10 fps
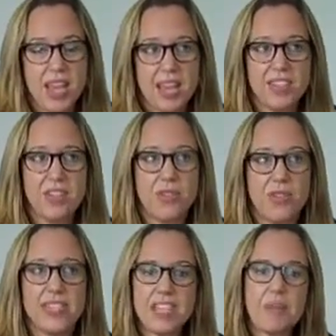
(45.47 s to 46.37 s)
And so
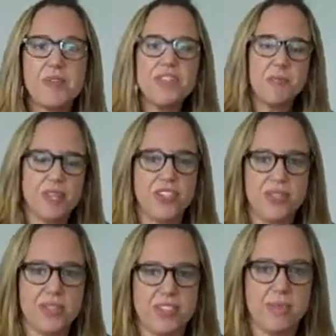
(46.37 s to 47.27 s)
examples of
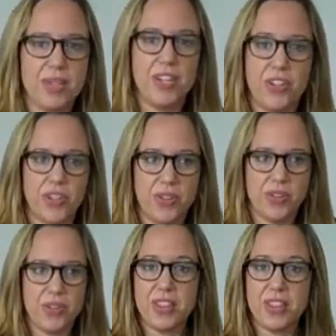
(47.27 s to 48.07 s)
plagiarism include